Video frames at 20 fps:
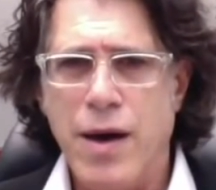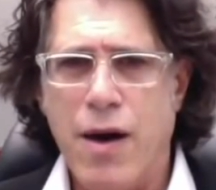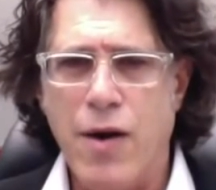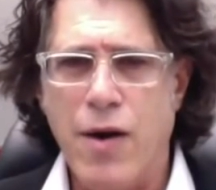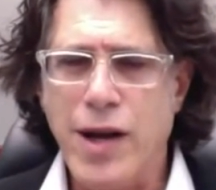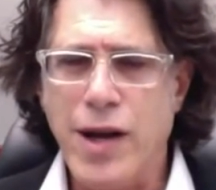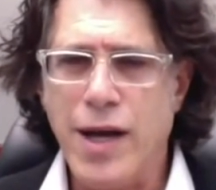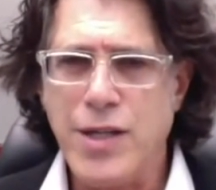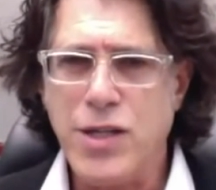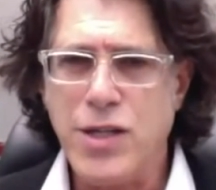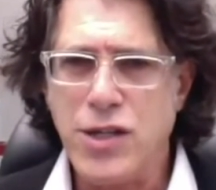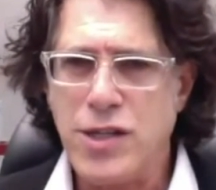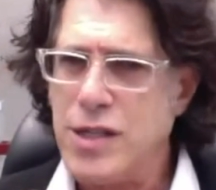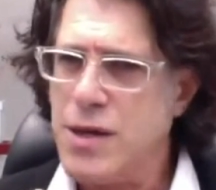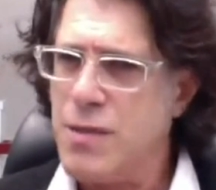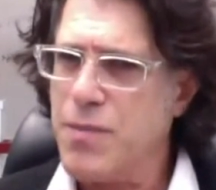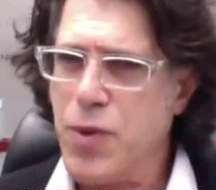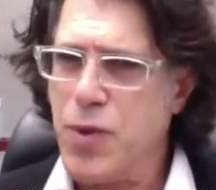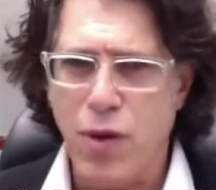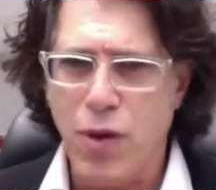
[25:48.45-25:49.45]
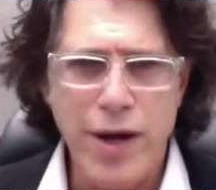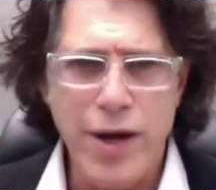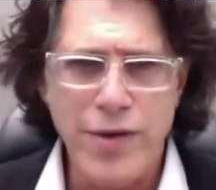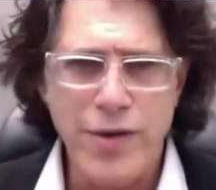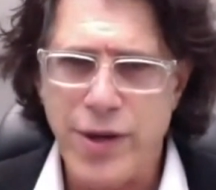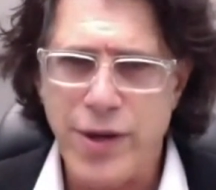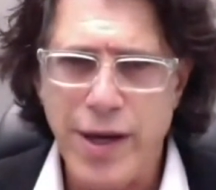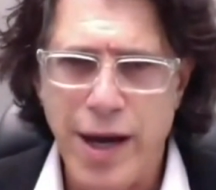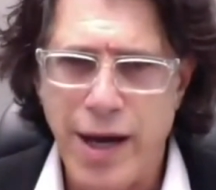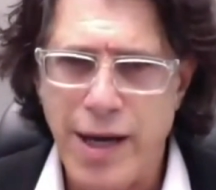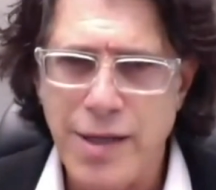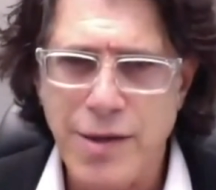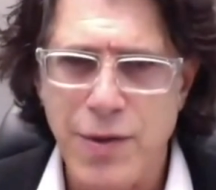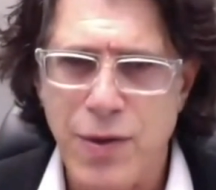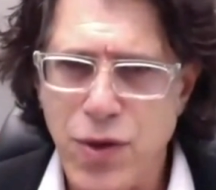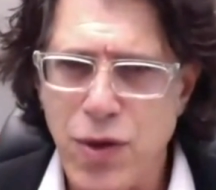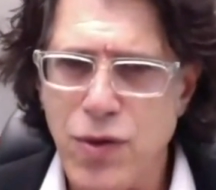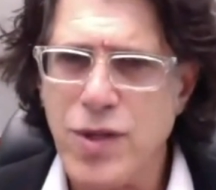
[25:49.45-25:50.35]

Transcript: are not just employees and customers.